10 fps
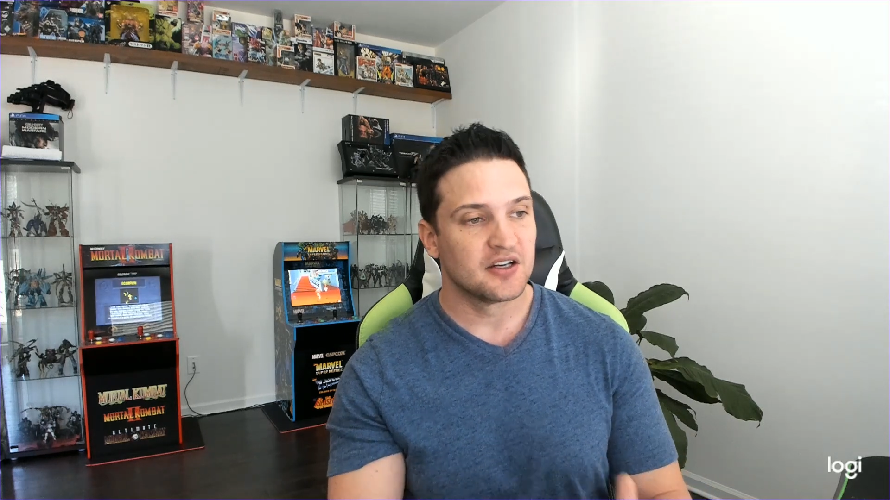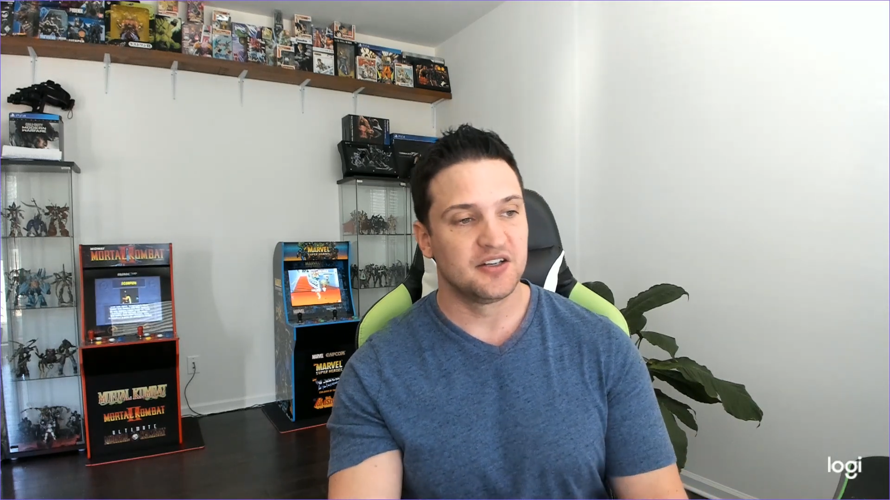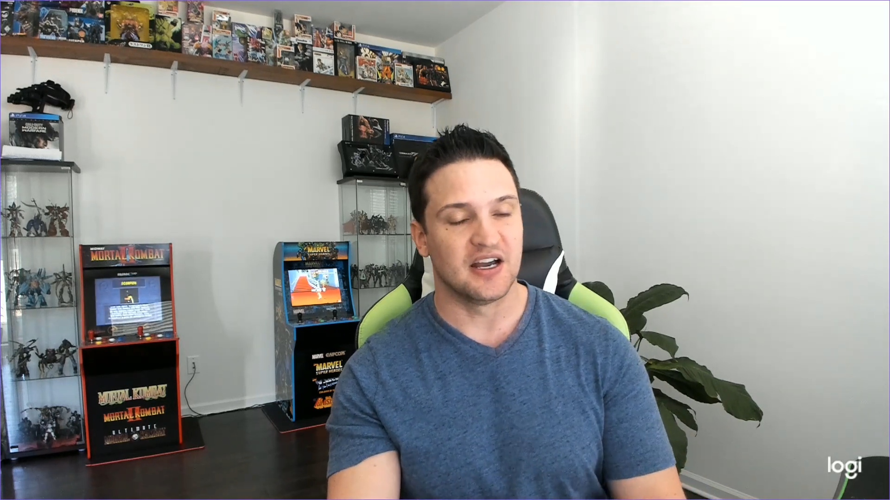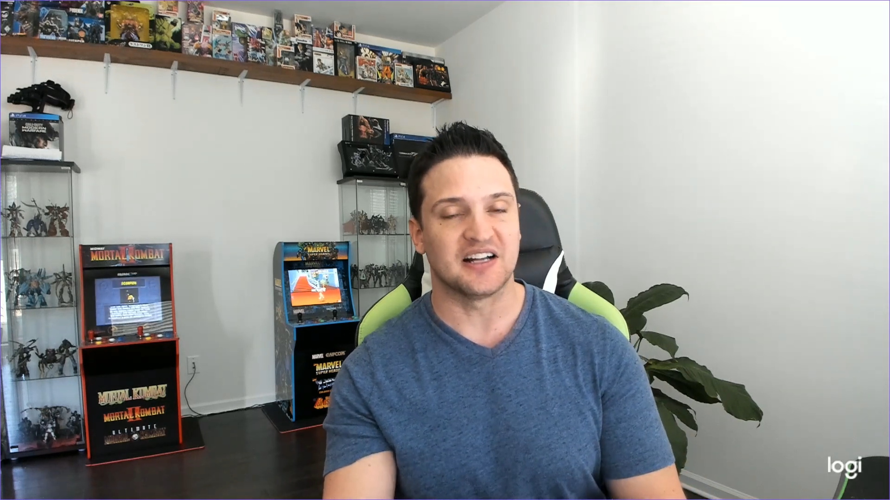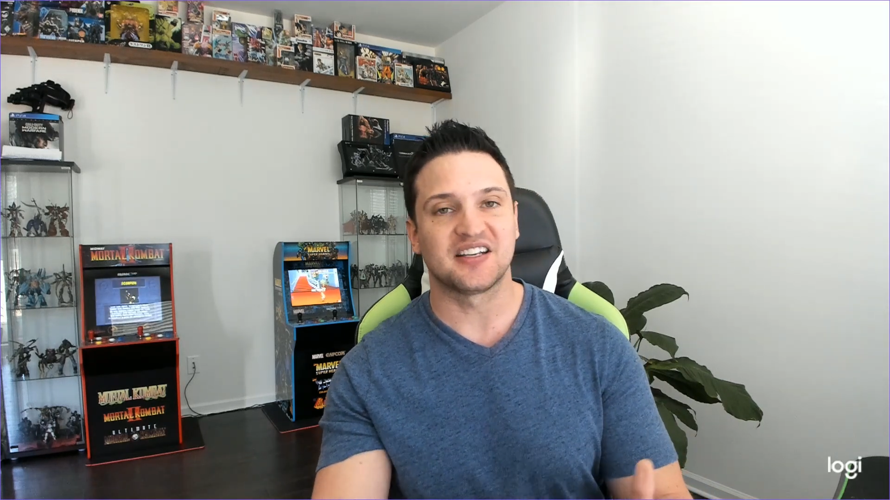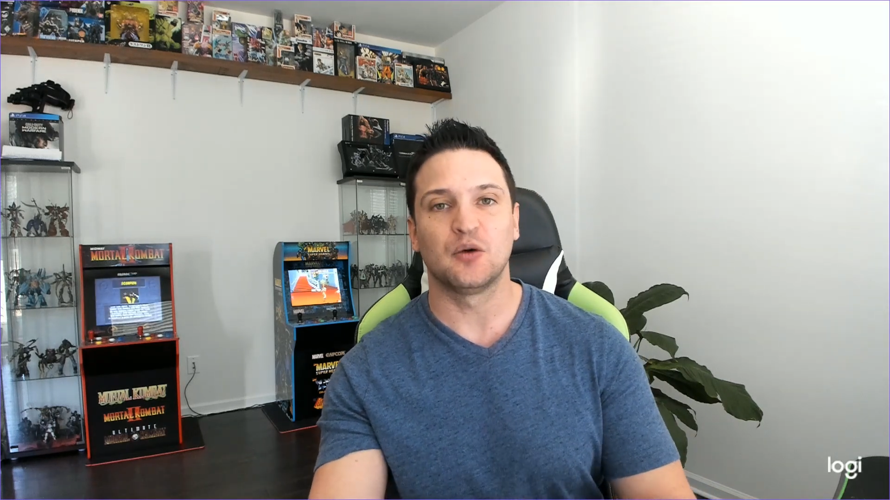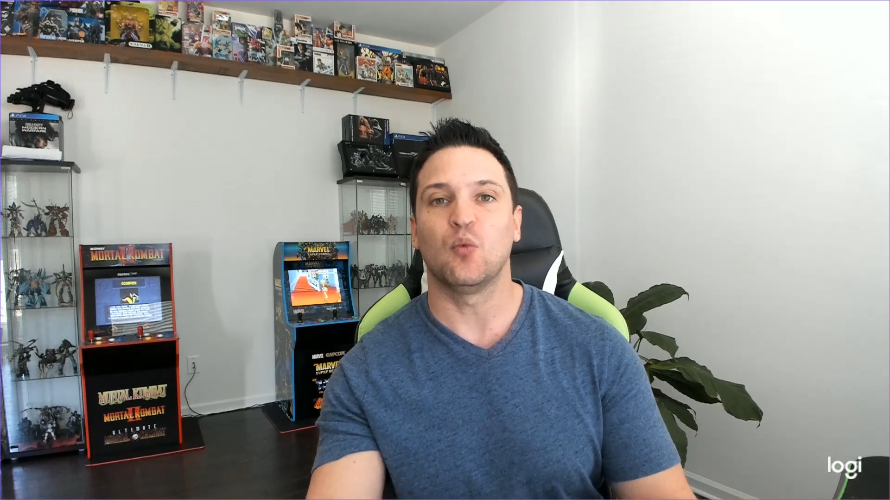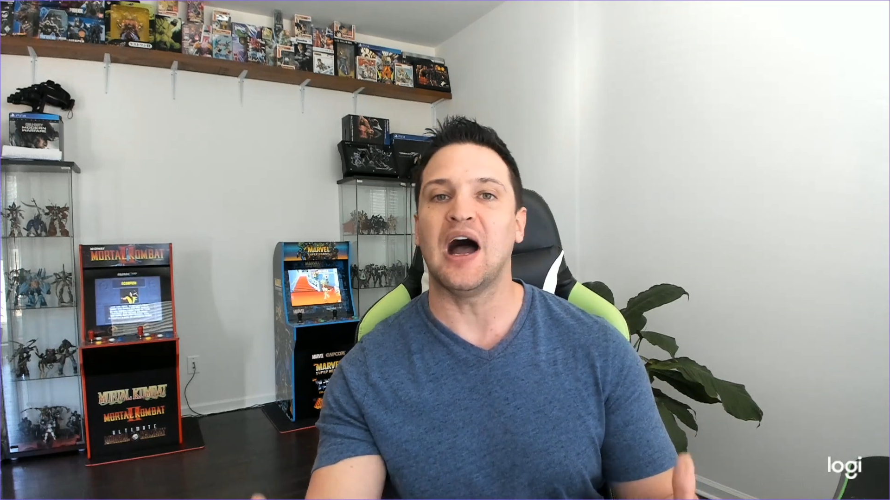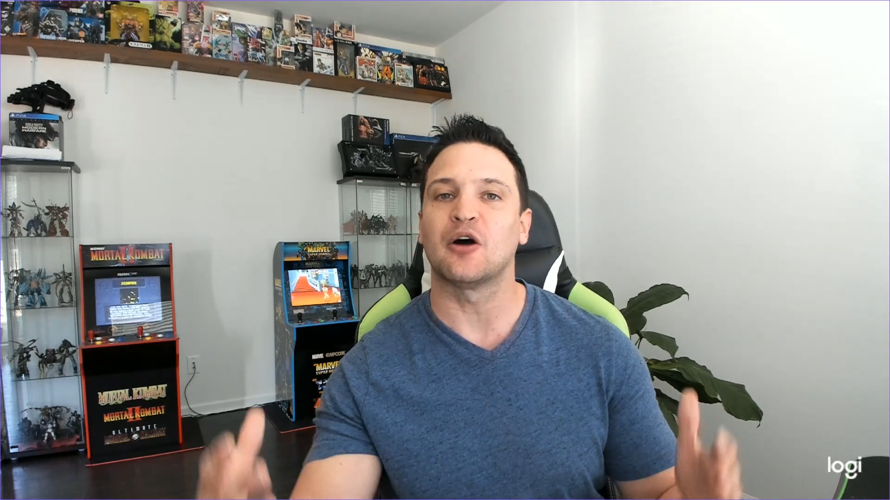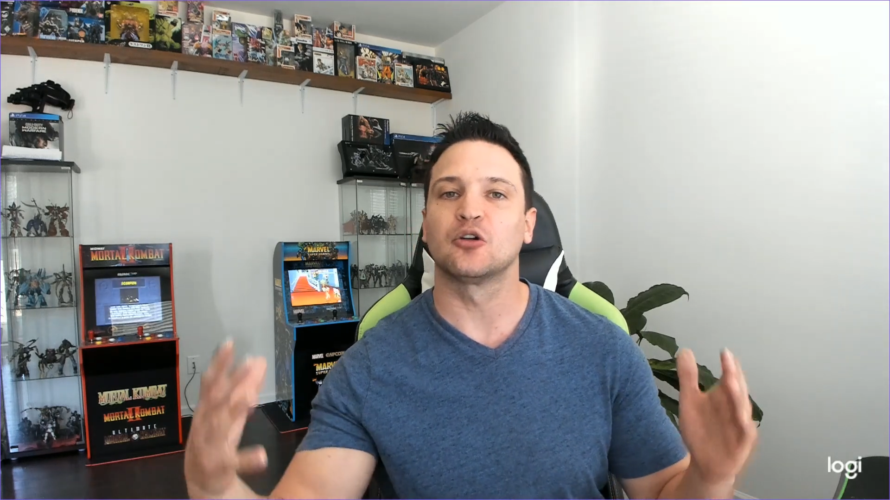Deontay
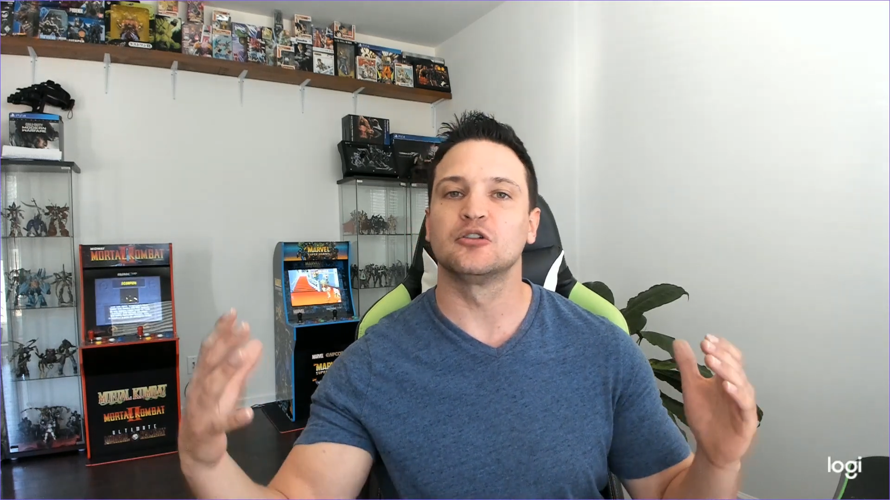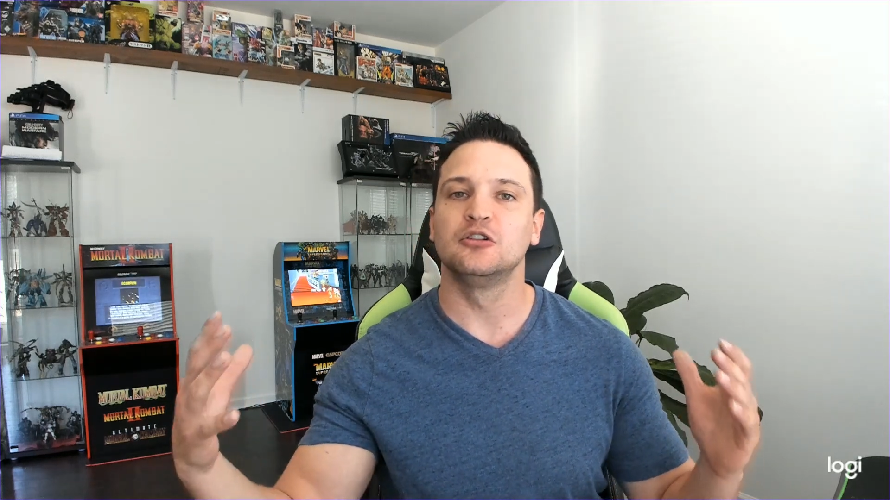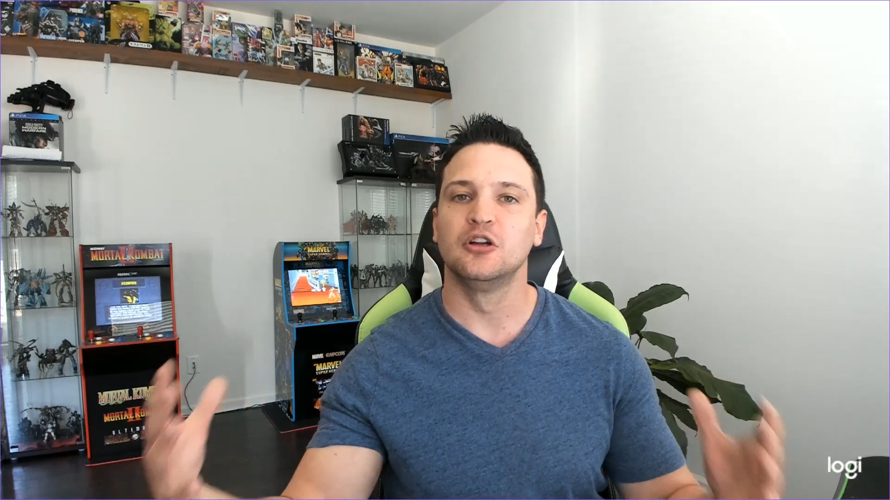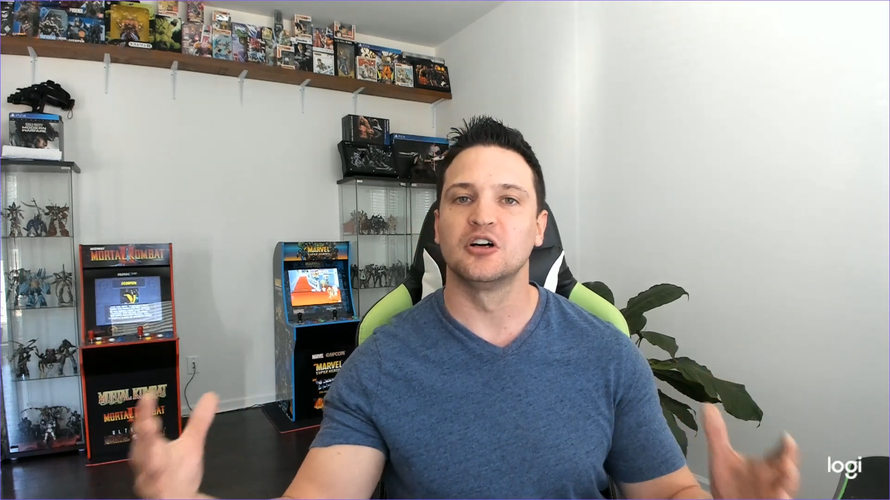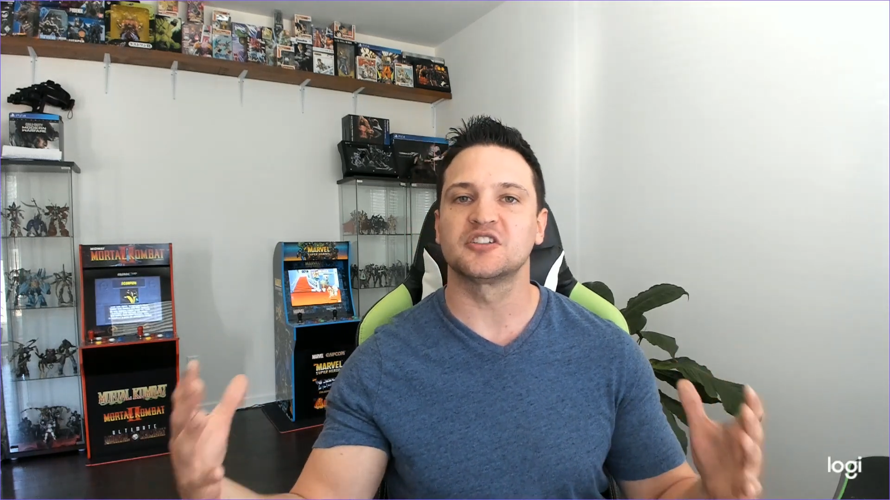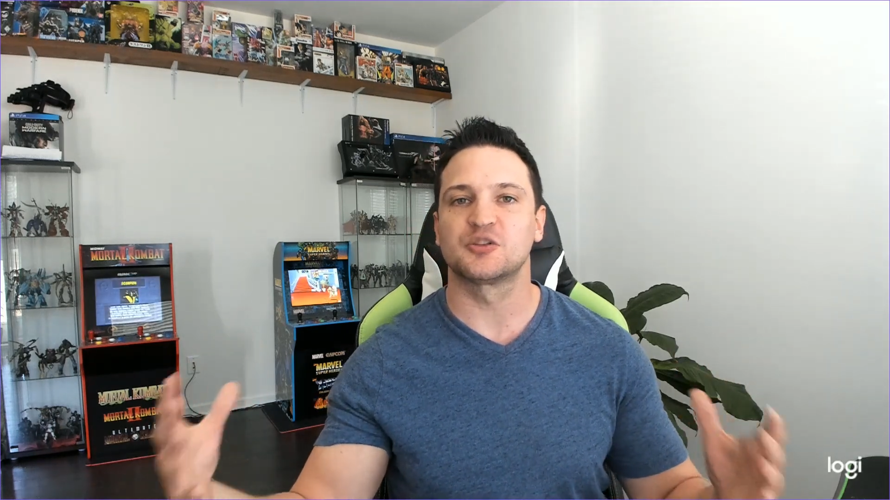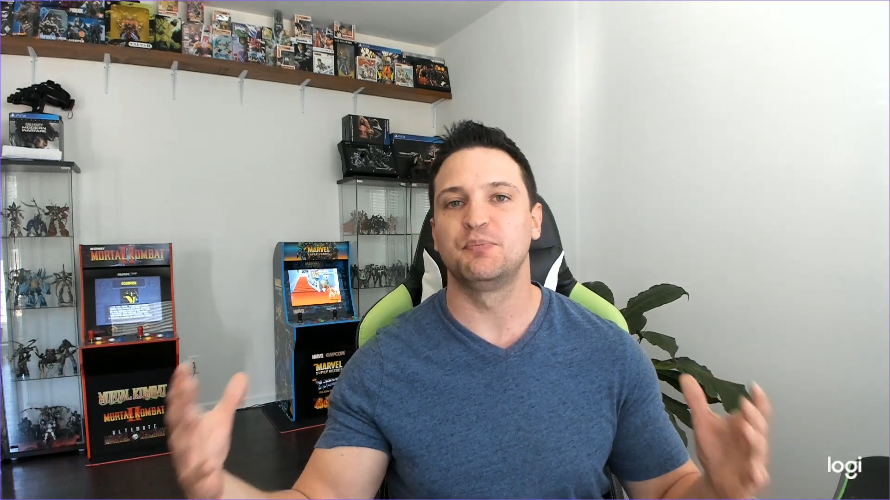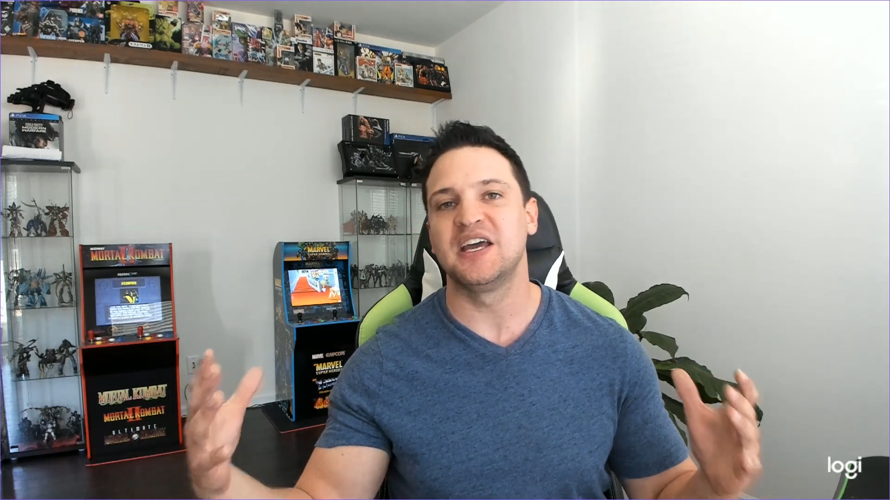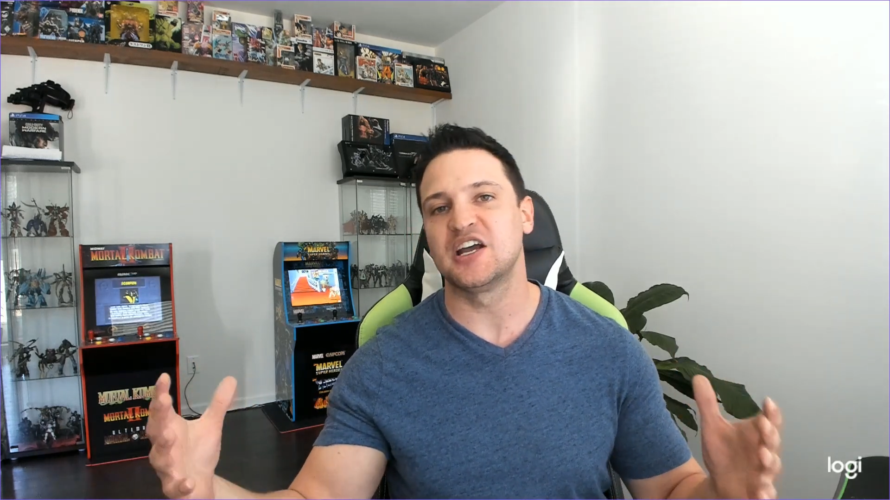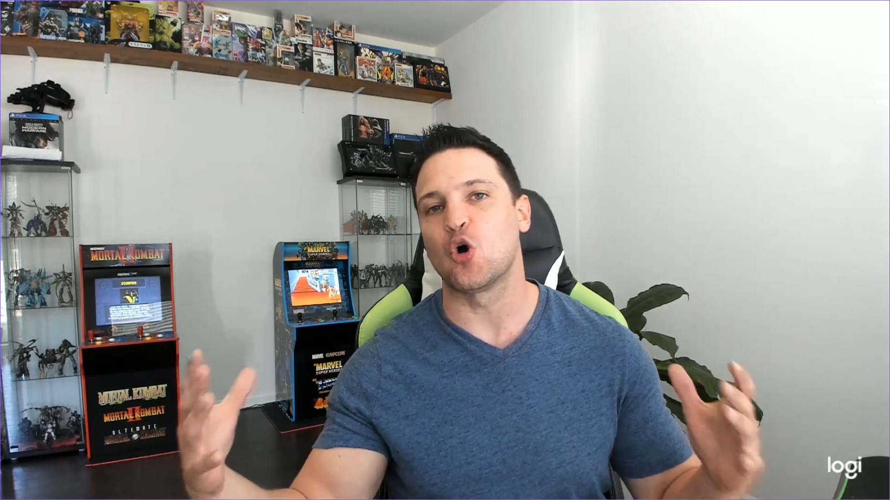Wilder looks
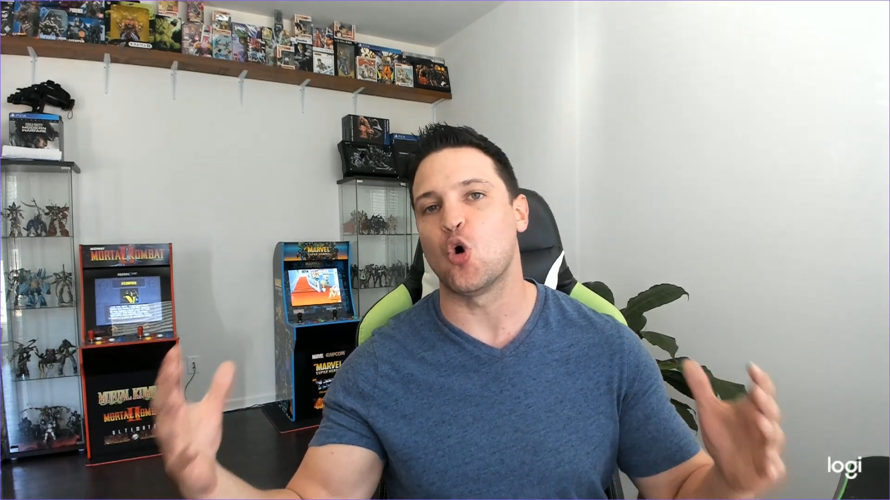big